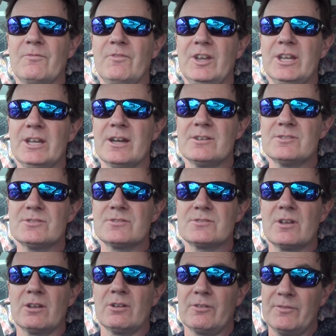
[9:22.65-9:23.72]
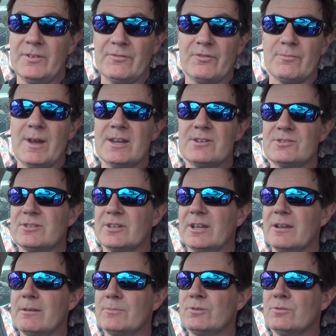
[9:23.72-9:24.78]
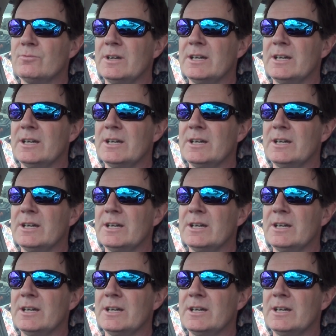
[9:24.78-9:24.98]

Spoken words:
videos and a lot of information to come your